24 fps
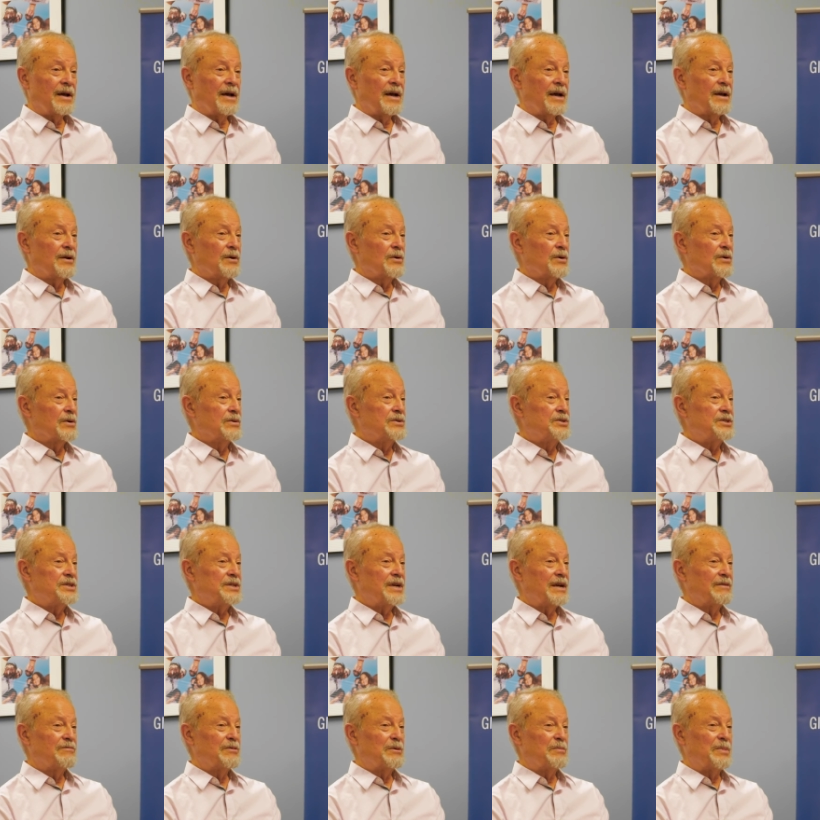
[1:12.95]
I
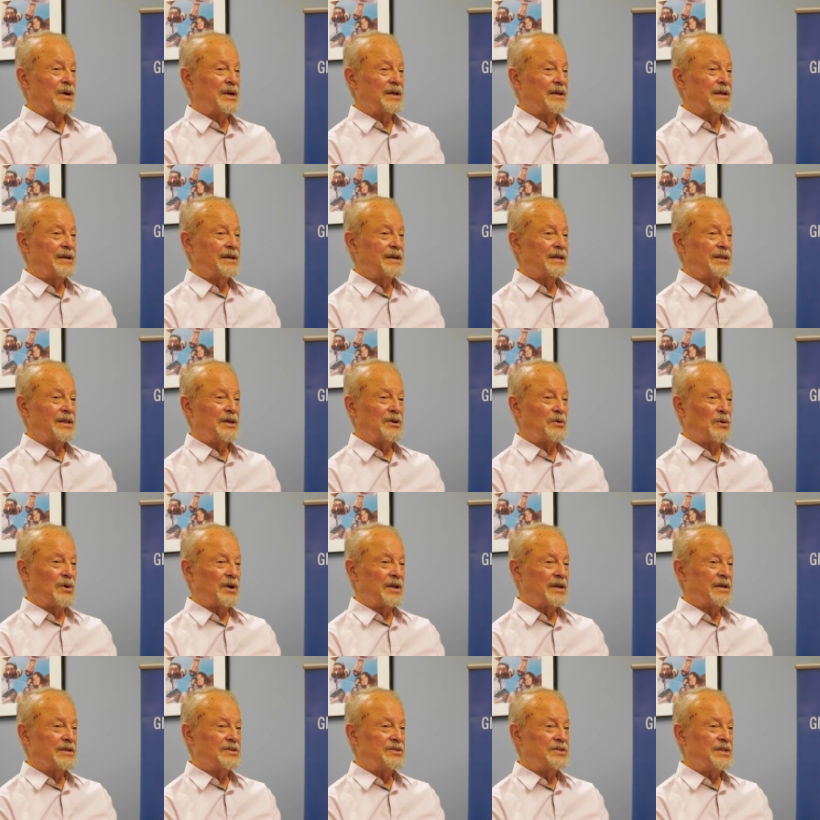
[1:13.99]
urge everybody in the
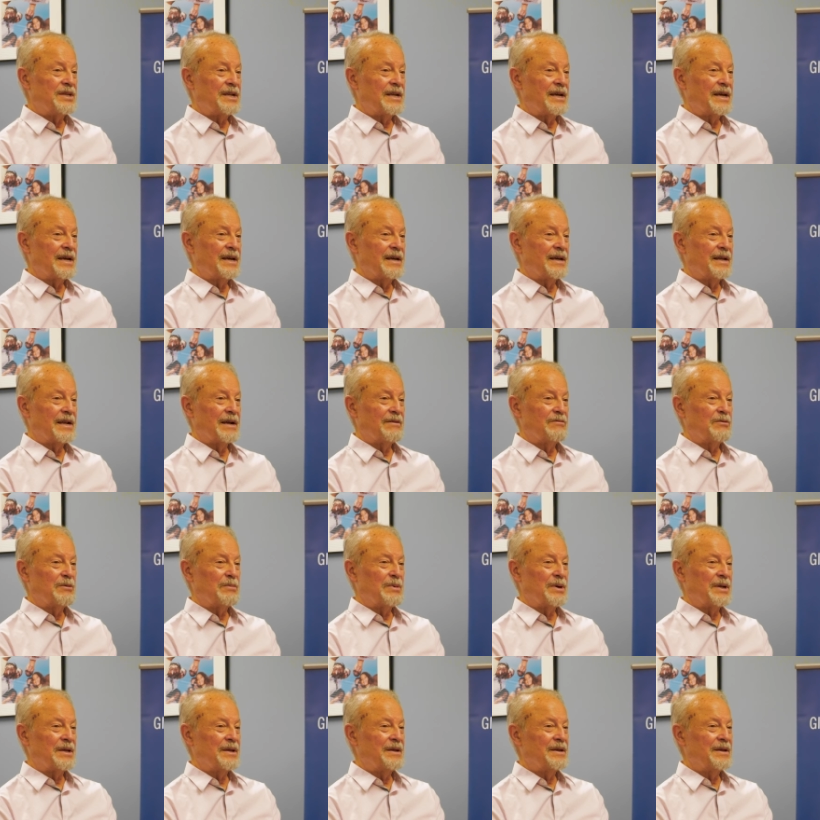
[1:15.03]
audience today and
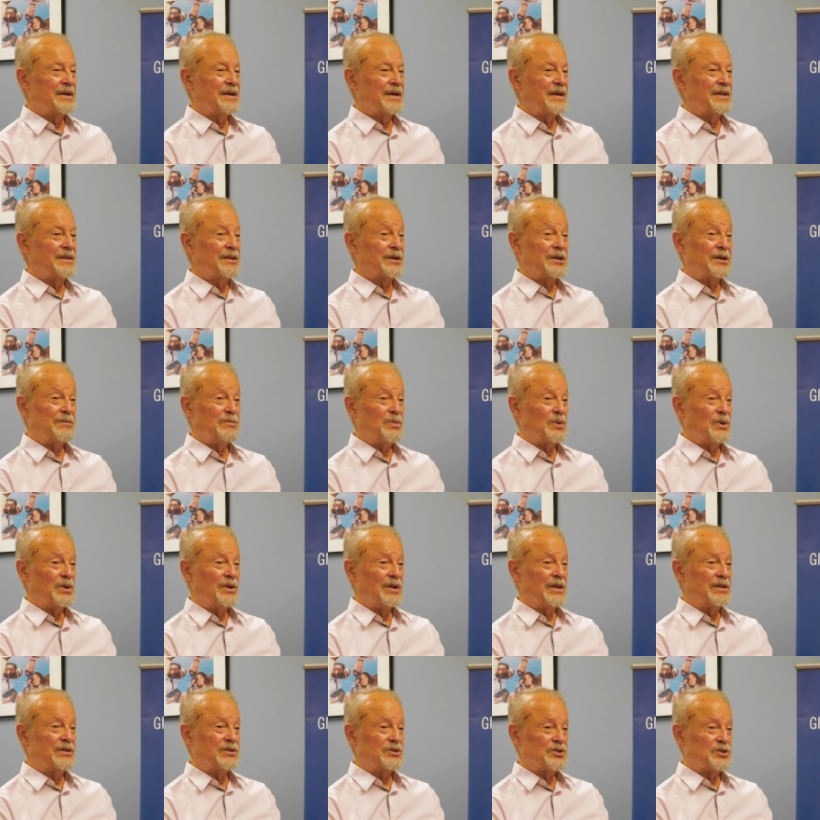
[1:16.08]
everybody in the
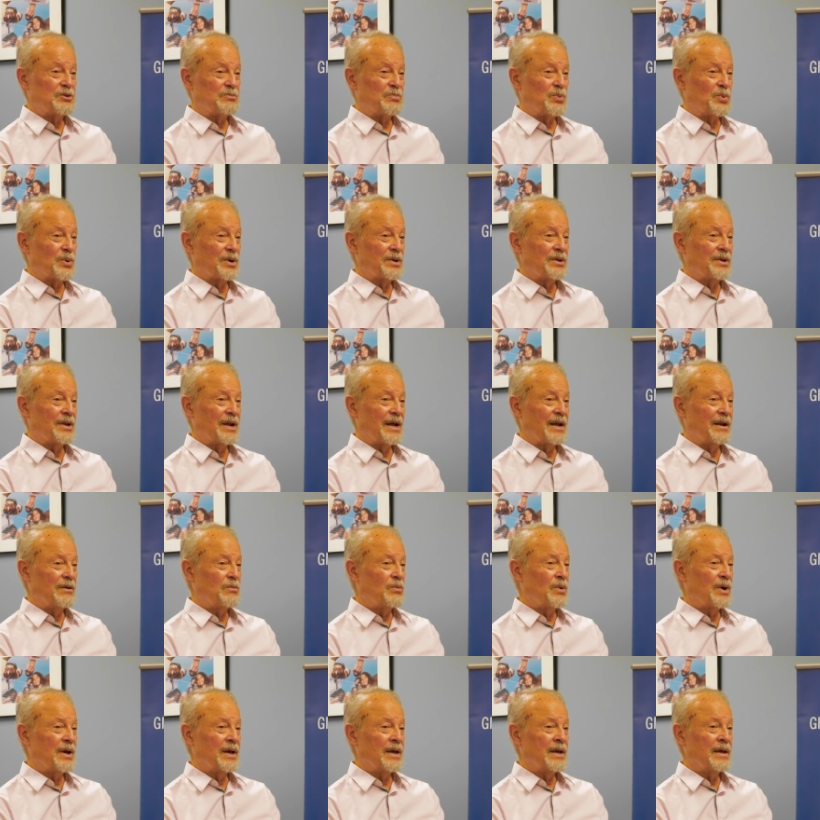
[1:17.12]
community to support
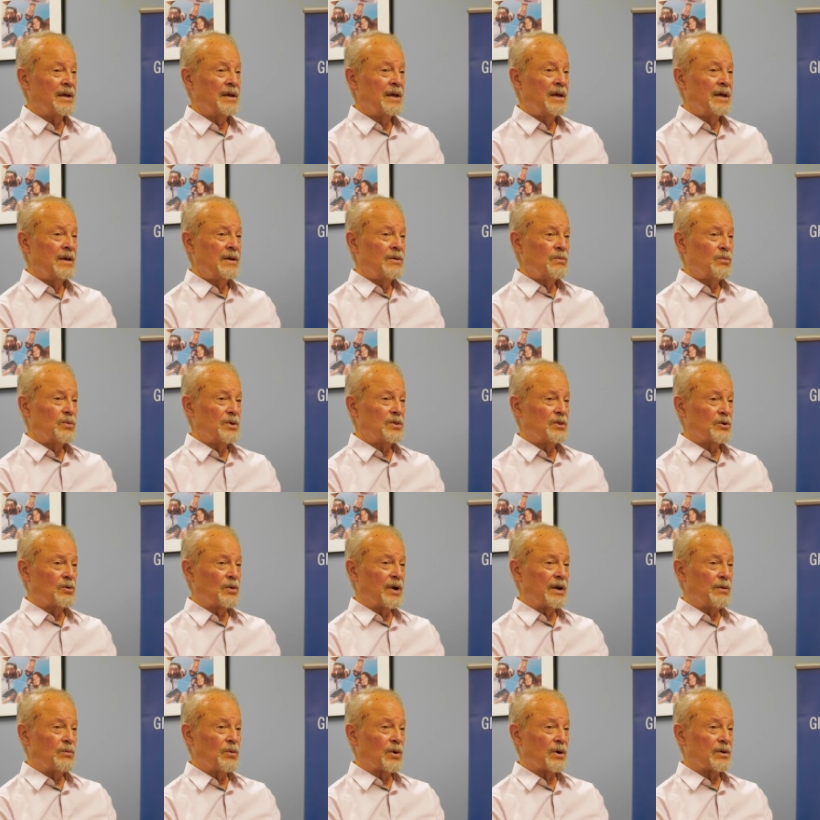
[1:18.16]
United Way with the
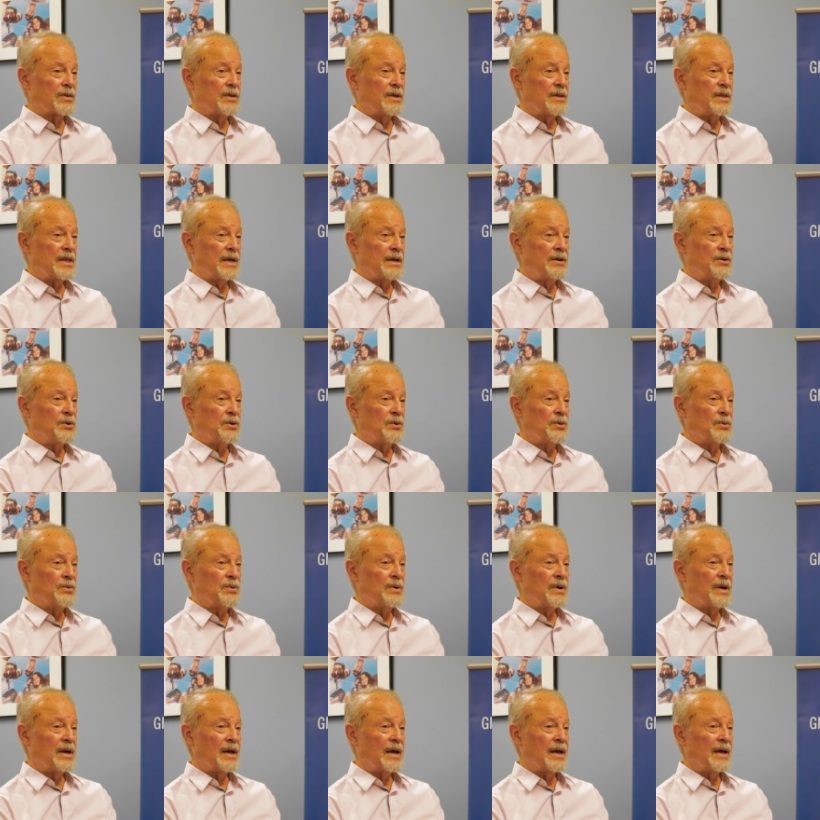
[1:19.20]
great work that they do,